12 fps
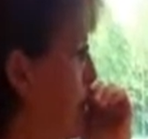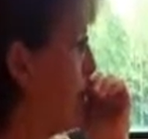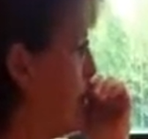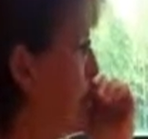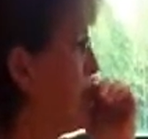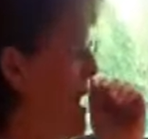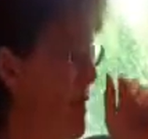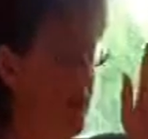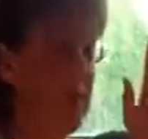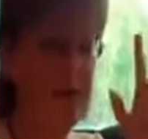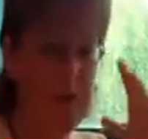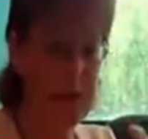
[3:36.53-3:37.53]
he was
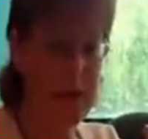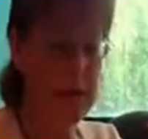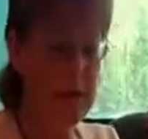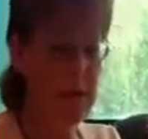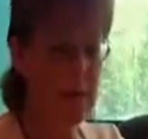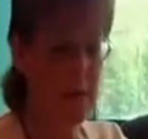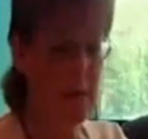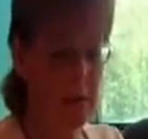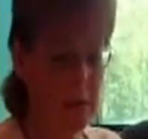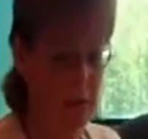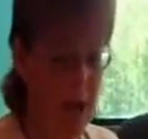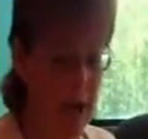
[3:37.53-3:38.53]
having a very
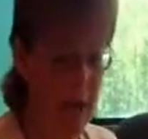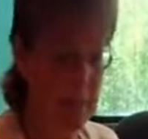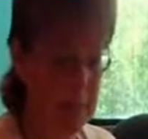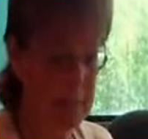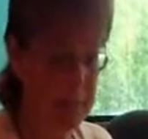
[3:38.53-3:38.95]
difficult time